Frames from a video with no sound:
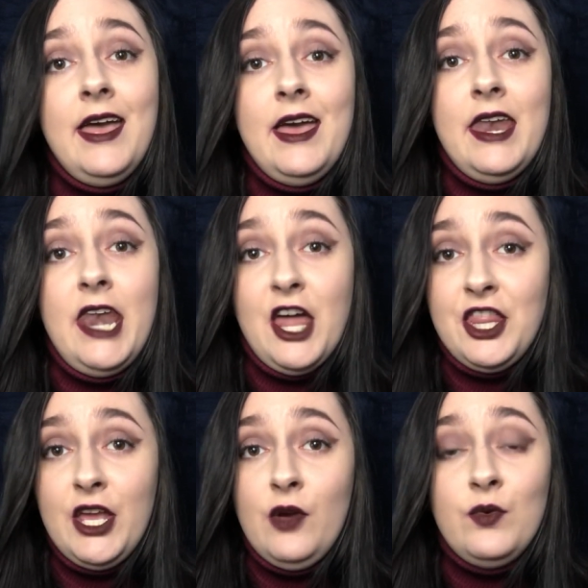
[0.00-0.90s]

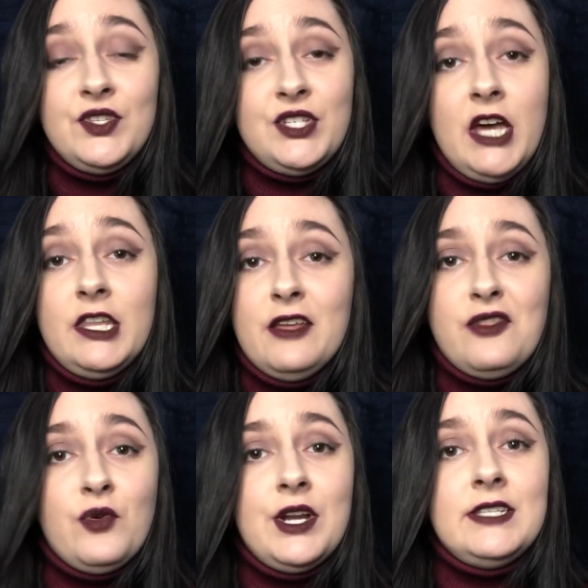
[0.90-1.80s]
Nothing was done. The
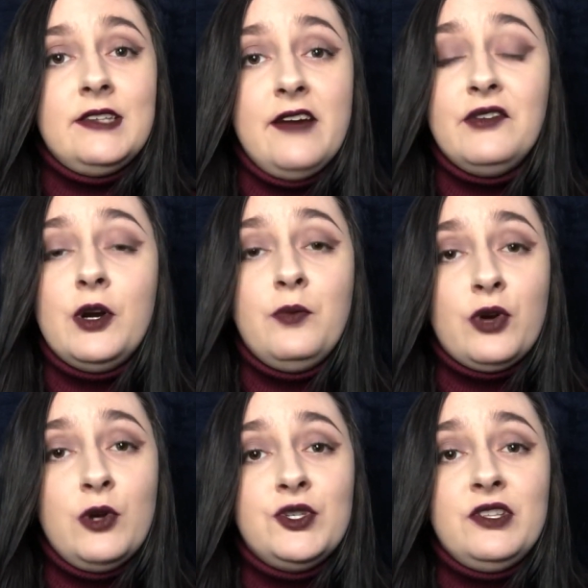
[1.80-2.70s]
authorities never
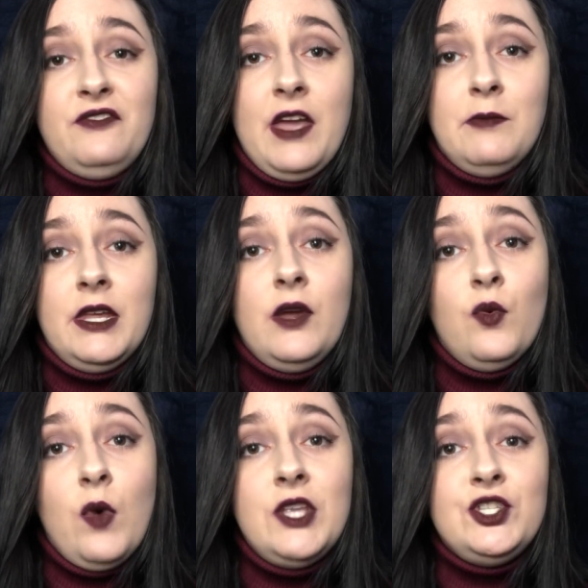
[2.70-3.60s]
approached the family
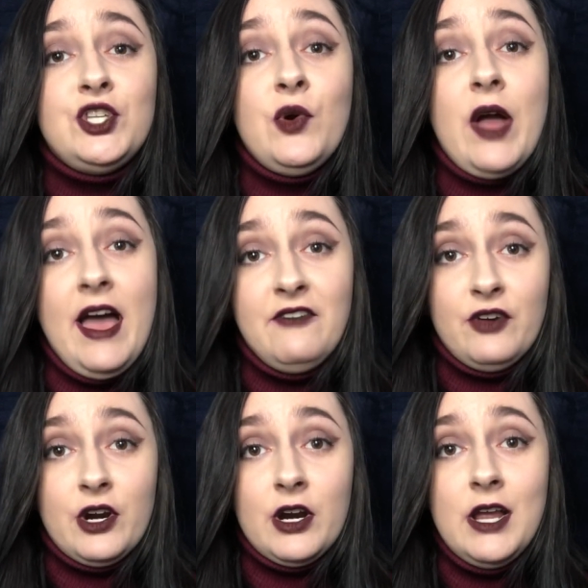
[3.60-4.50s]

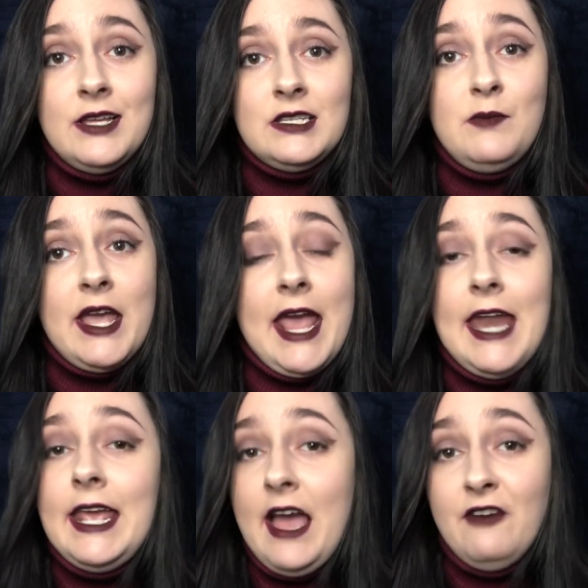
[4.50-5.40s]
whatsoever to make
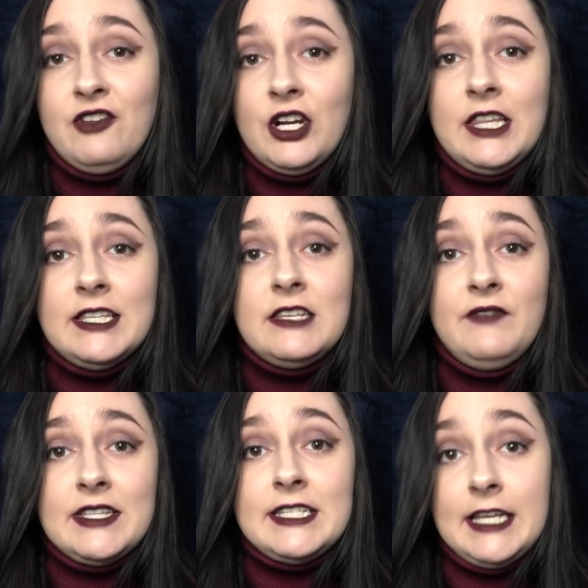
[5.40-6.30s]
any effort in this
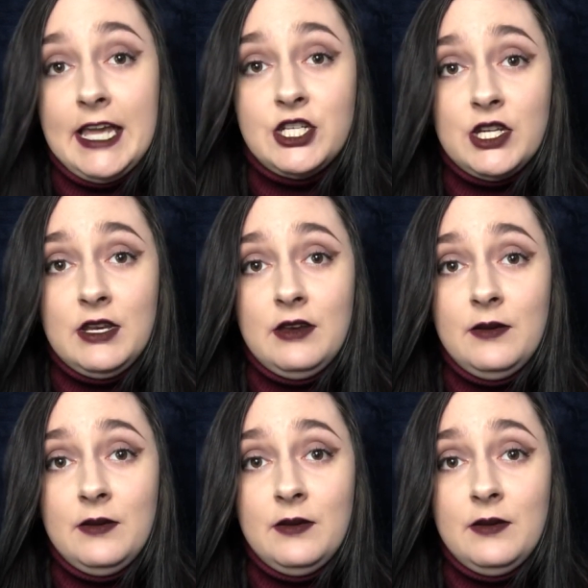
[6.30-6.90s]
investigation.